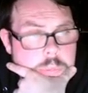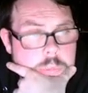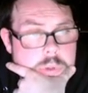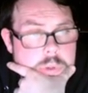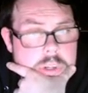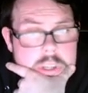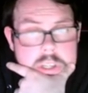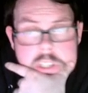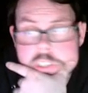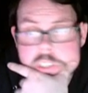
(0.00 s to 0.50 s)

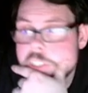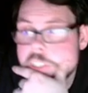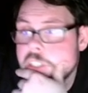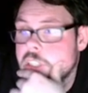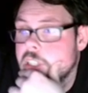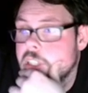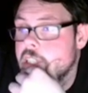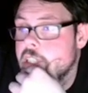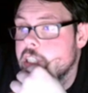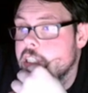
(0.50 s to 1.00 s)
But she
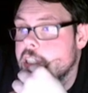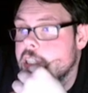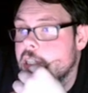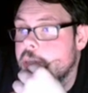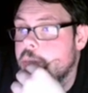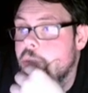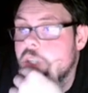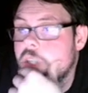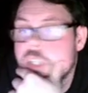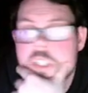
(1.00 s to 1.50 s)
is a
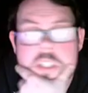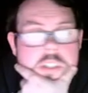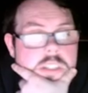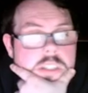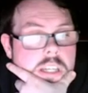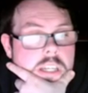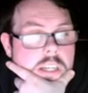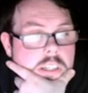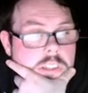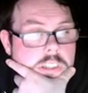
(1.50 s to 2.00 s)

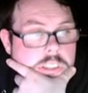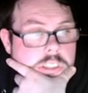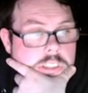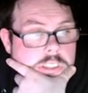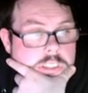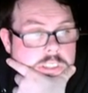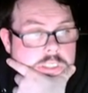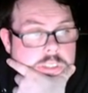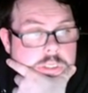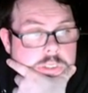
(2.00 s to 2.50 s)
brilliant actress,
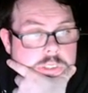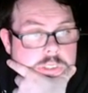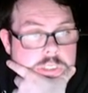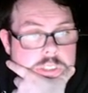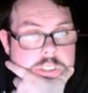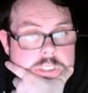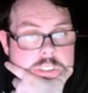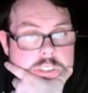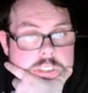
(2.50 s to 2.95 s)
so she is,